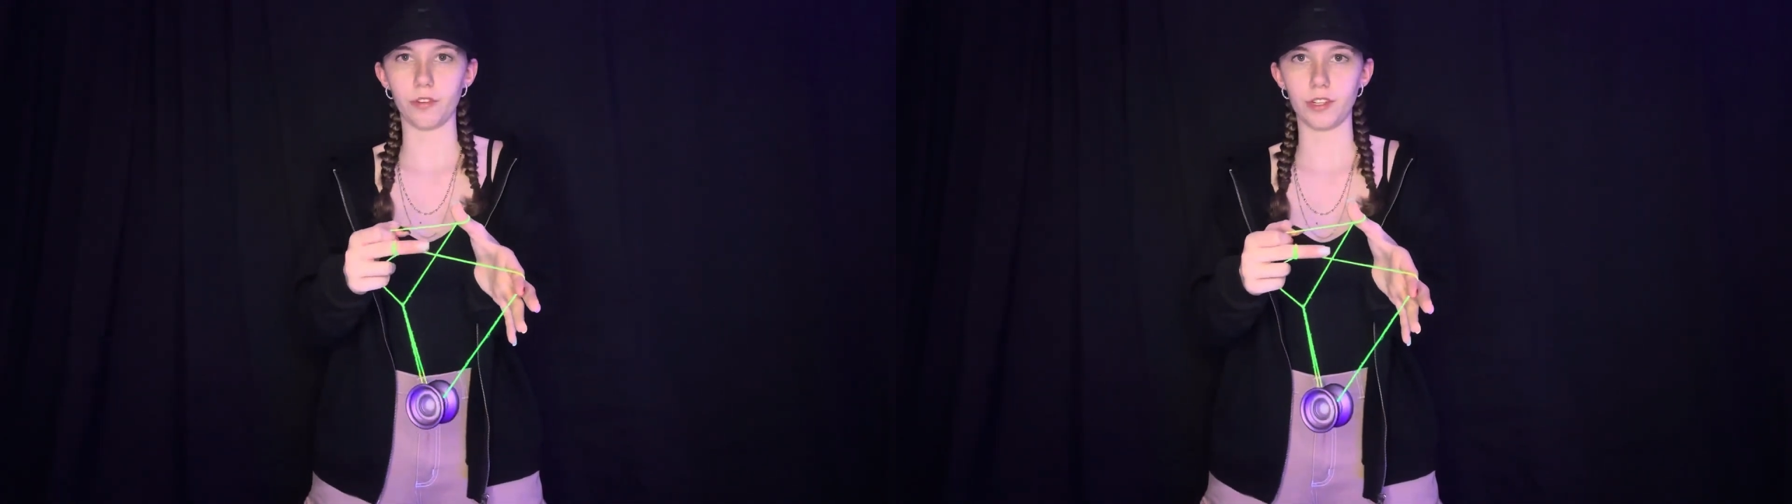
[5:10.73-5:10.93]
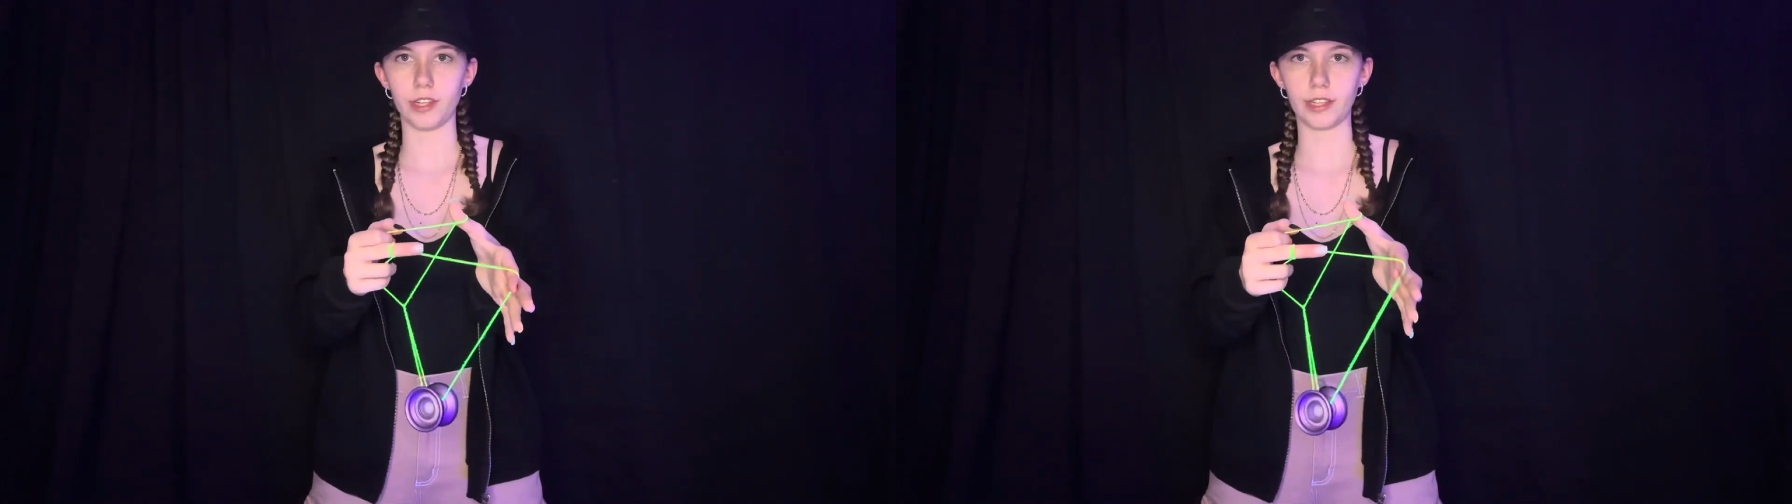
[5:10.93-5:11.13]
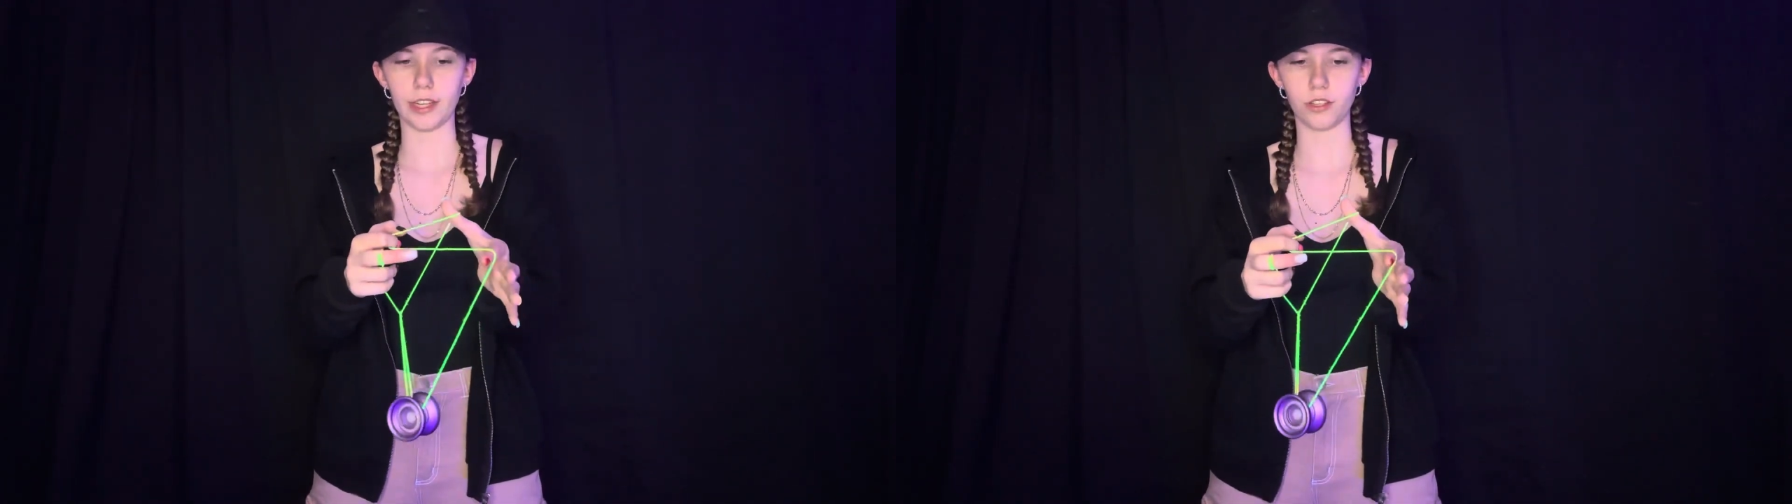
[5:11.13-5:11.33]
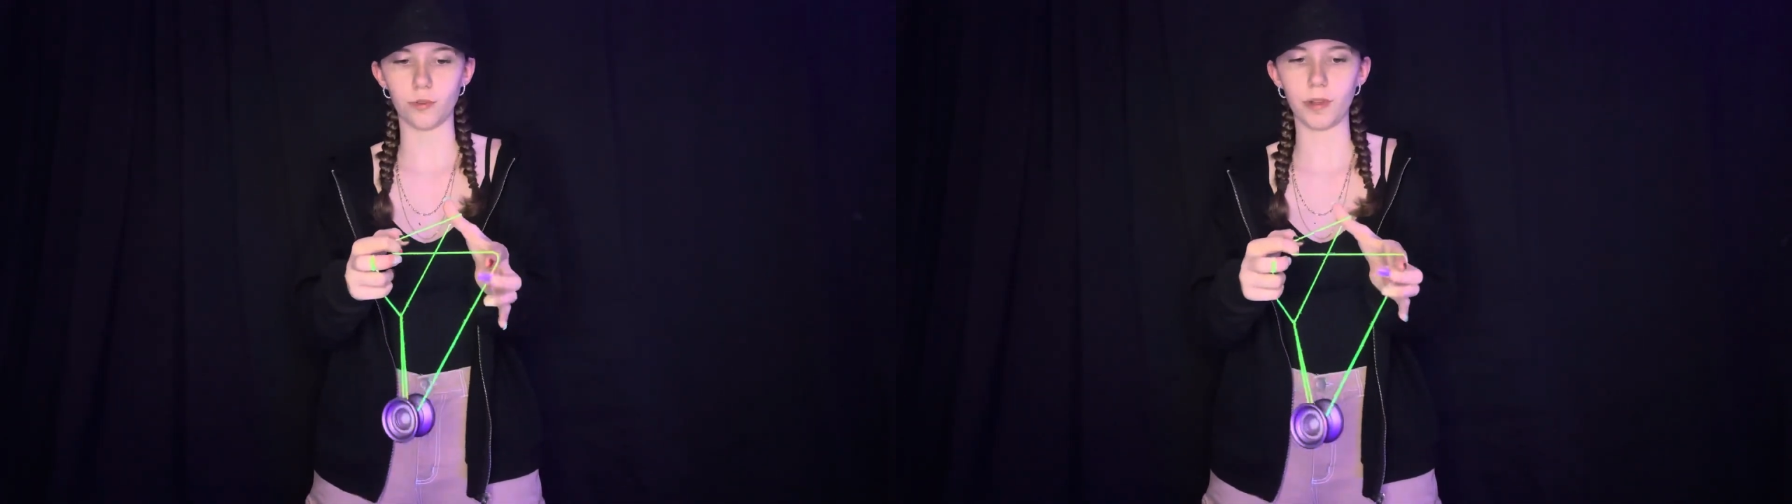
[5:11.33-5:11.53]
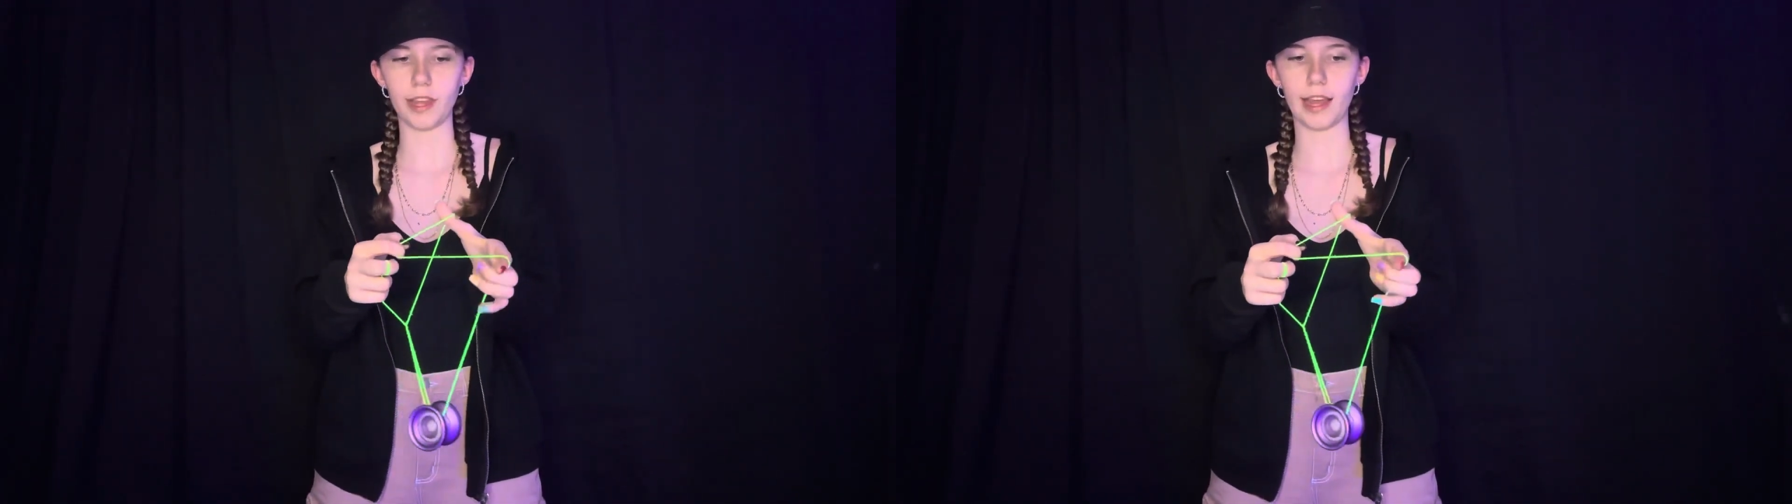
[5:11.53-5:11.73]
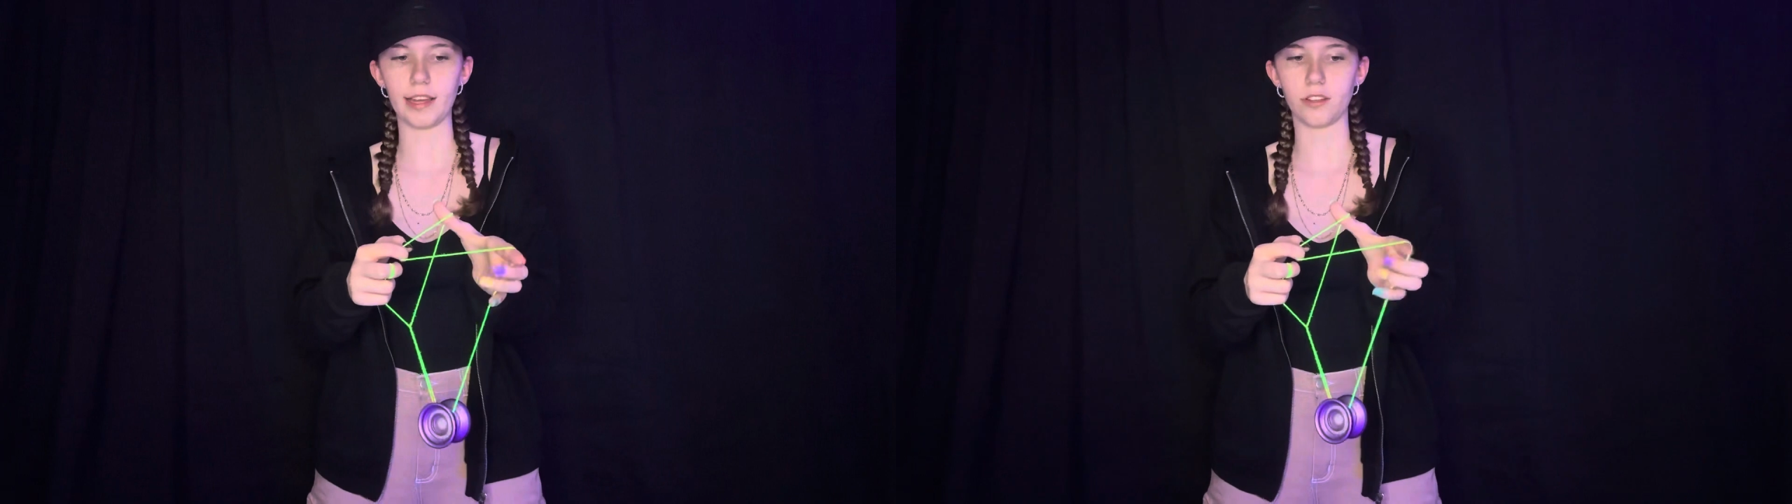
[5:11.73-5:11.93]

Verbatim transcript: just like this, the one that